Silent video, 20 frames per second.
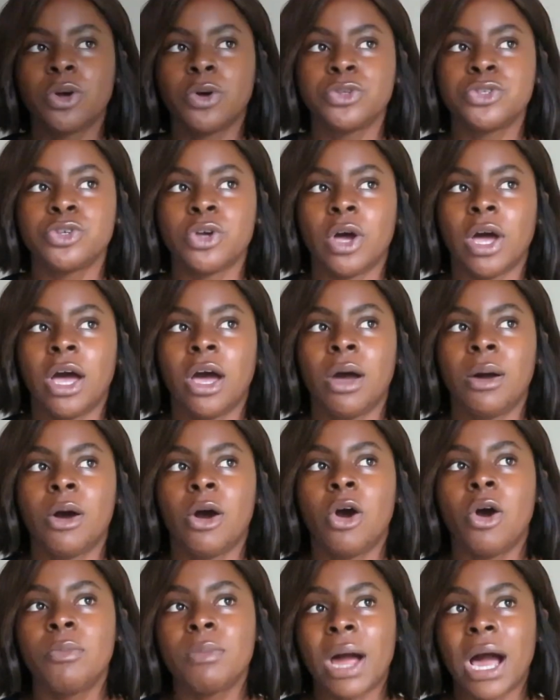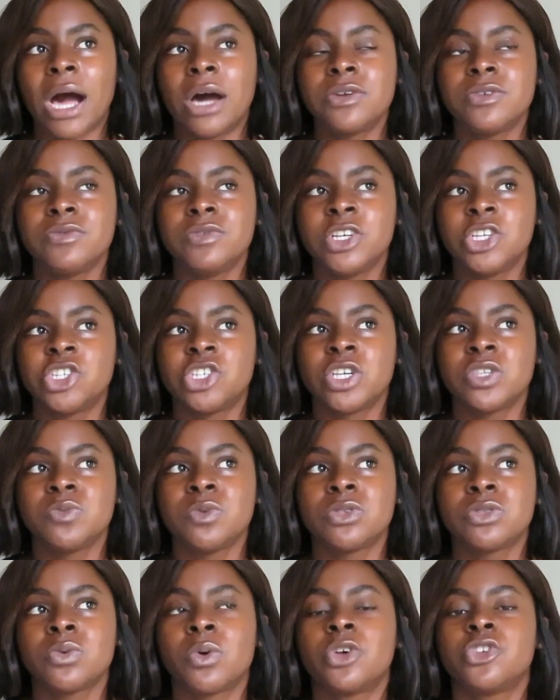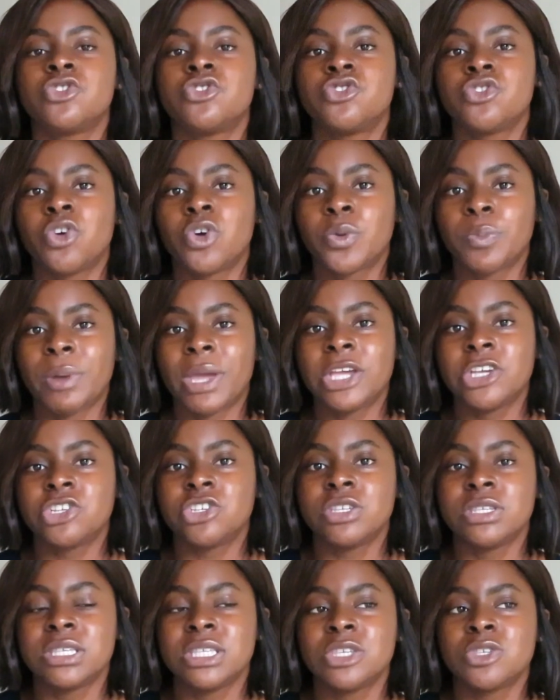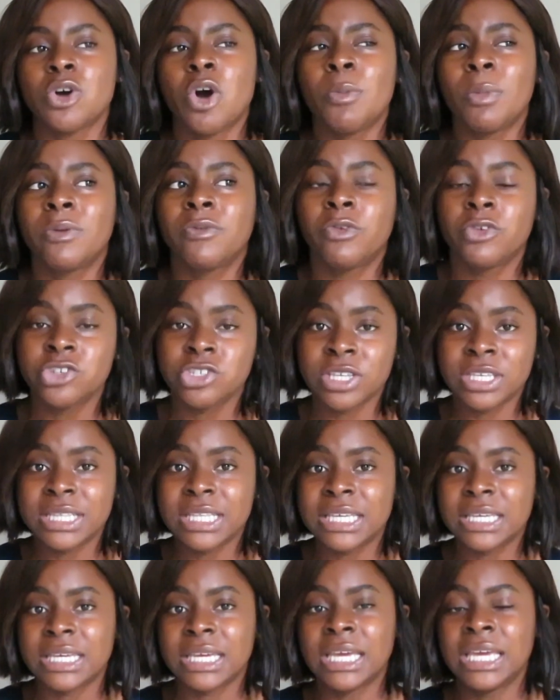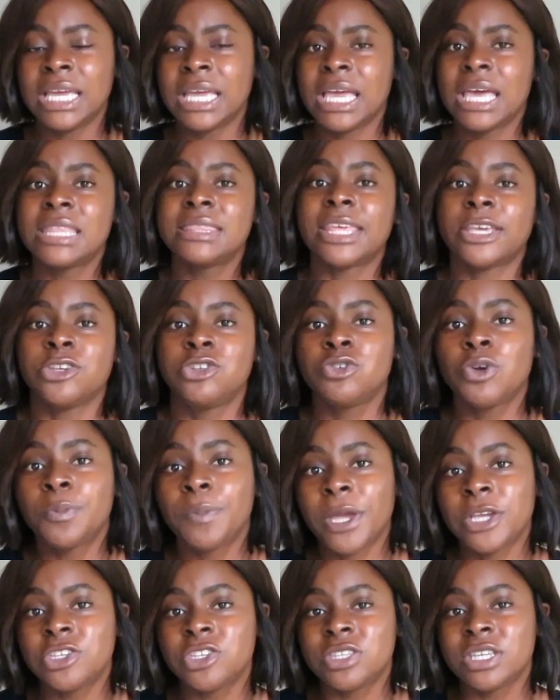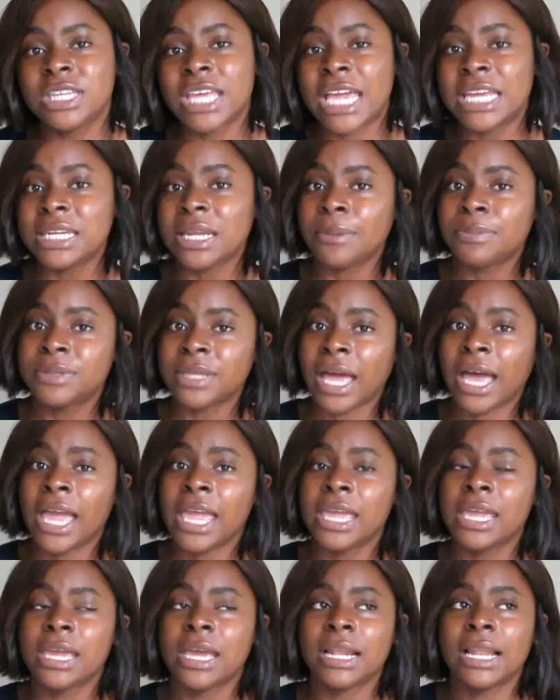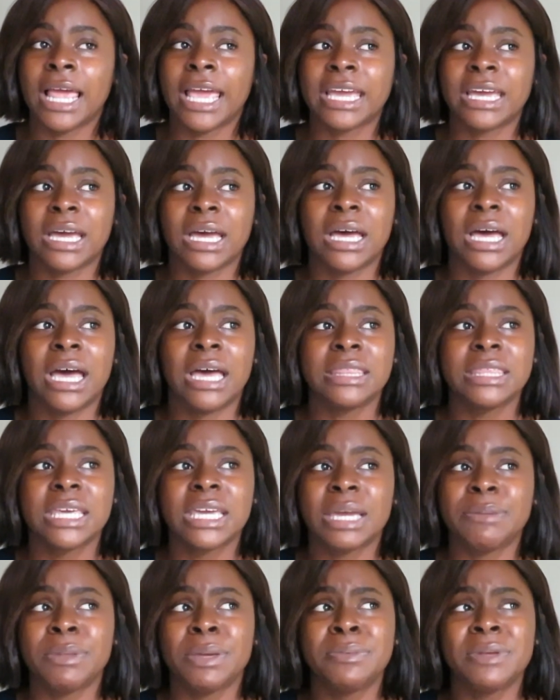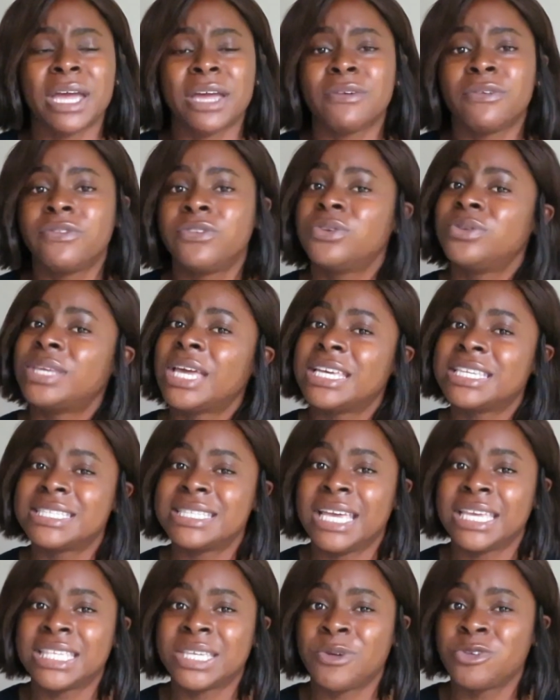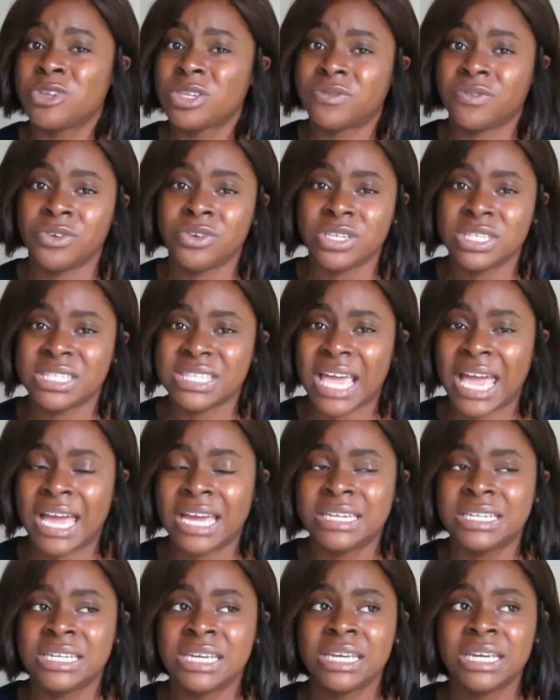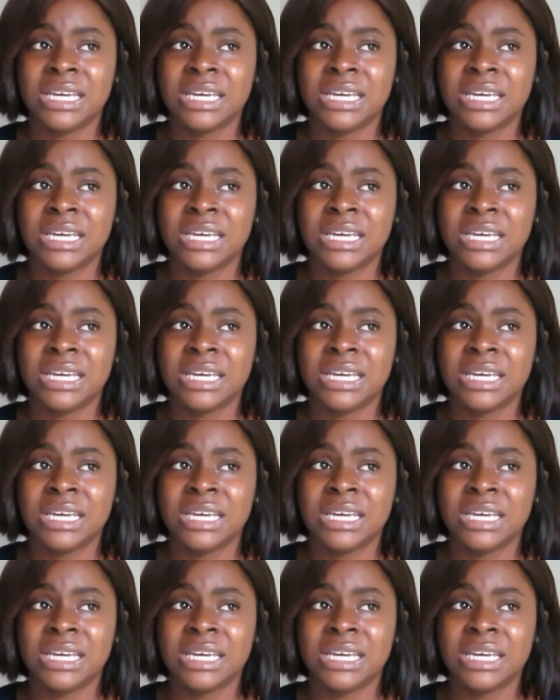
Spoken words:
go to home outreaches. We saw a stroke patient in his home. Unfortunately, that stroke patient did end up dying, like I think maybe like a few days later, which was very sad